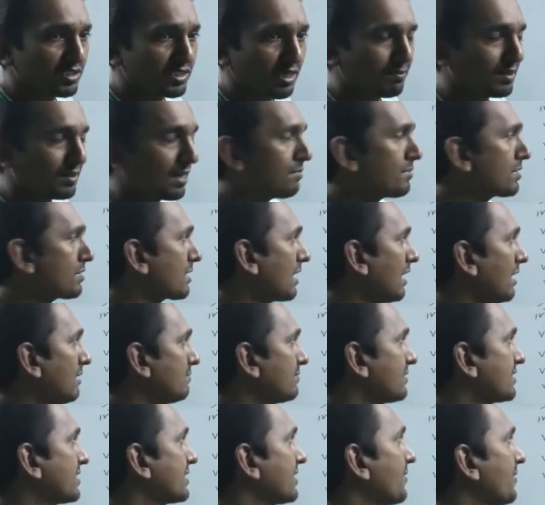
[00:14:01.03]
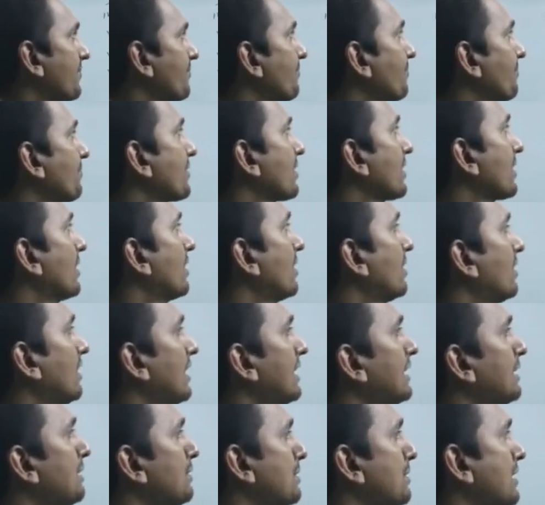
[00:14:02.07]
sometimes comes.
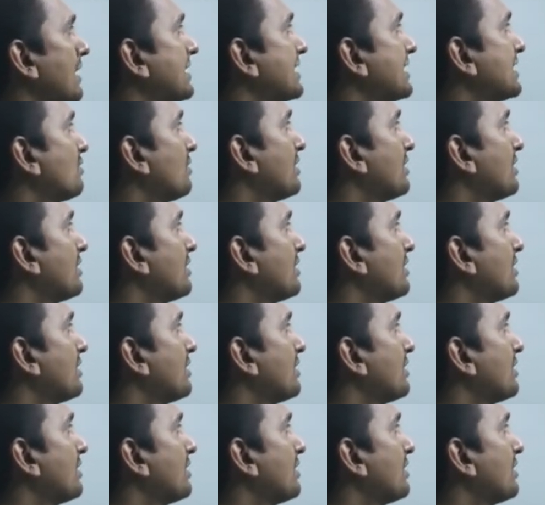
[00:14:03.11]
In this sense